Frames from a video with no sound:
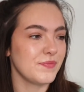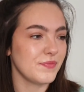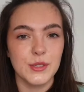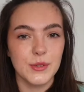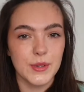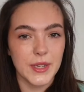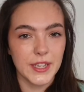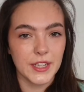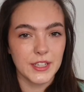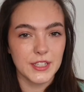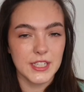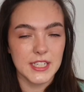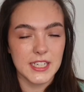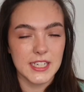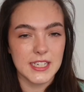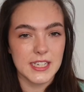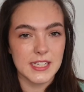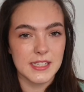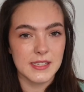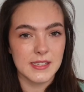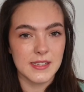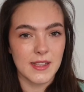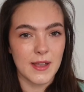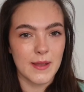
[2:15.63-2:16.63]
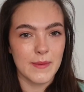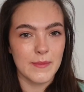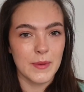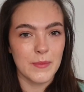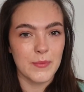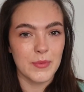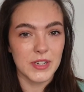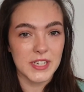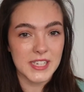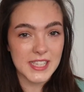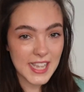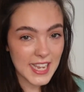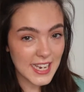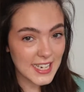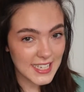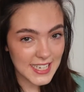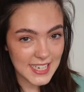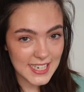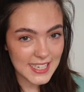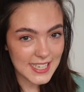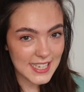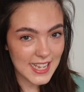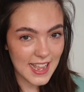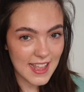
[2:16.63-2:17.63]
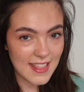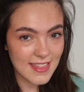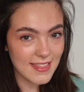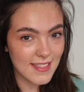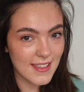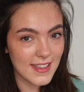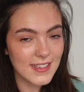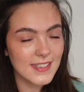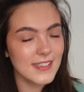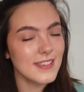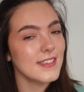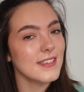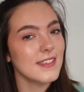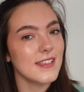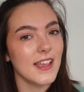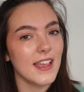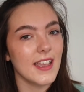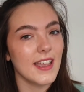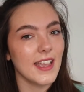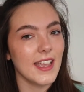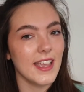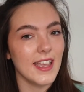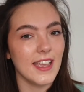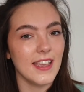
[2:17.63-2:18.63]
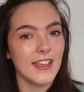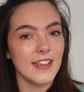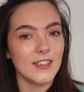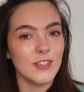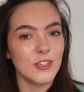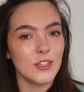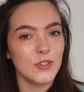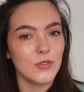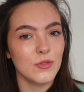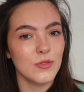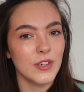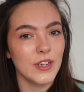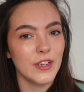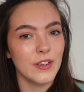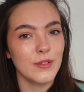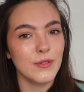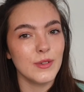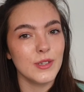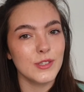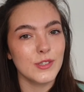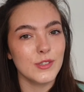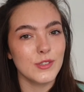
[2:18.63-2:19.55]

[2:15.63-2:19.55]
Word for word: So included some prosthetics in this uh, tutorial.